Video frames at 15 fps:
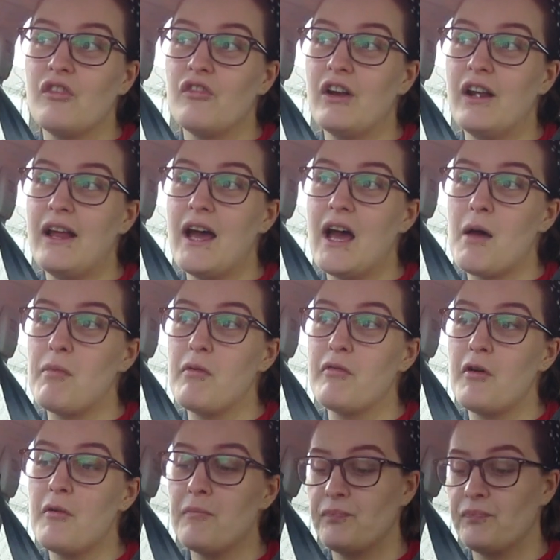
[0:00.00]
Really happy
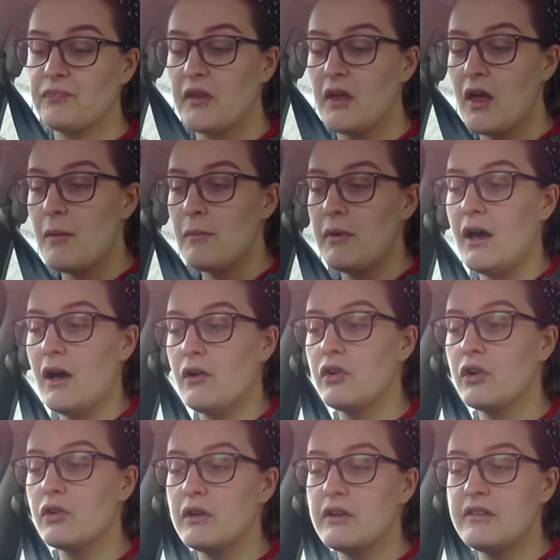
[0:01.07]
for him. But yeah, I'm
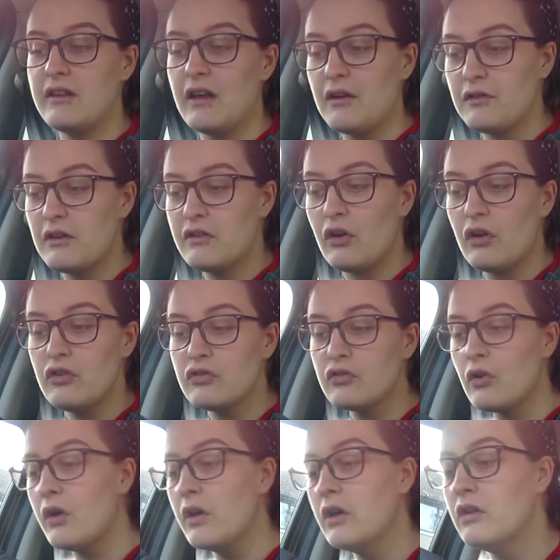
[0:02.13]
gonna go to Stephanie's house
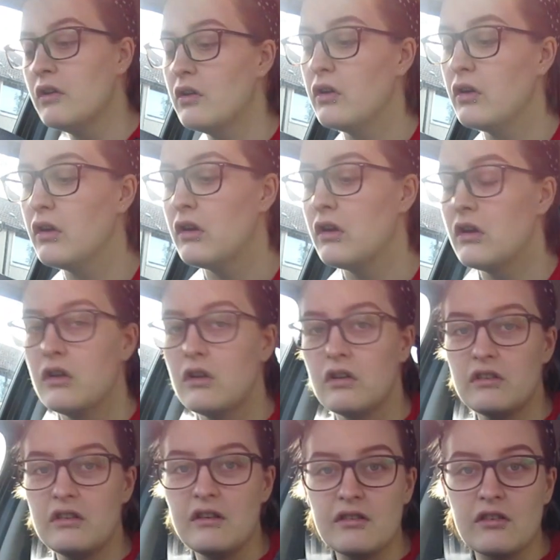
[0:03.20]
now.
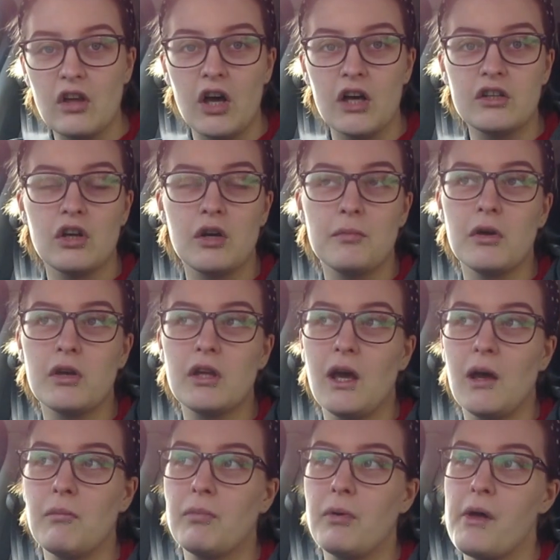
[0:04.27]
She's got her boot
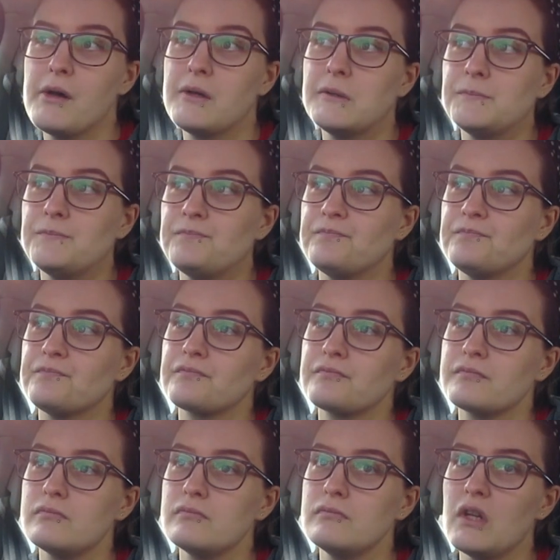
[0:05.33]
camp.
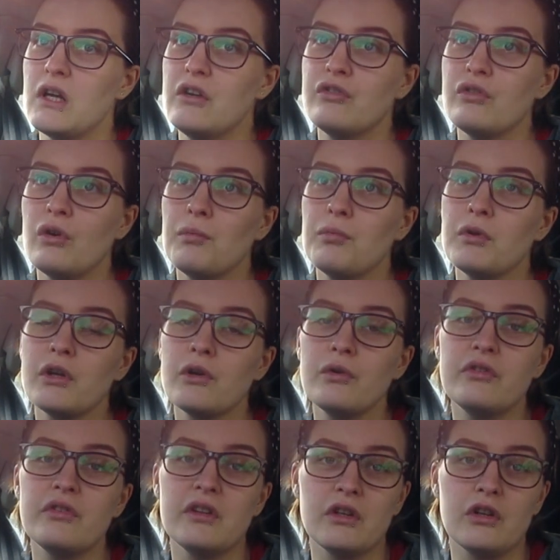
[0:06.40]
So I'm gonna go
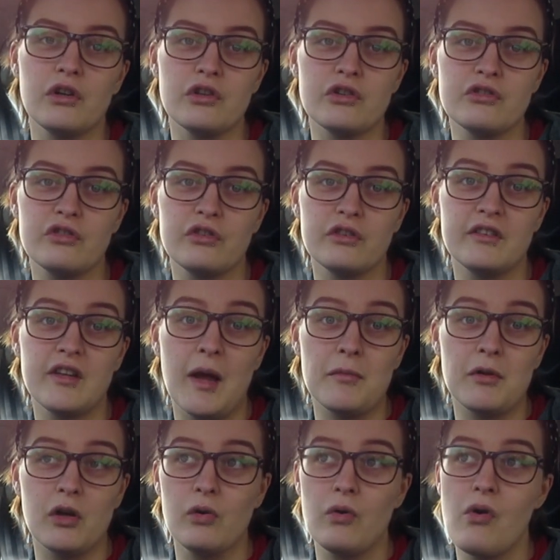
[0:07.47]
sit in hers until it's time
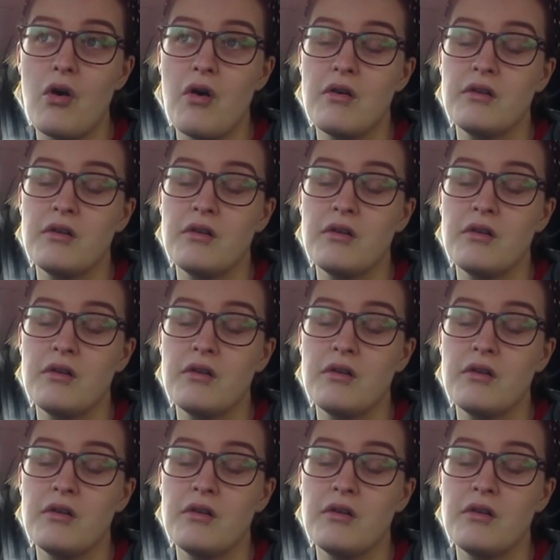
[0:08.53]
to go.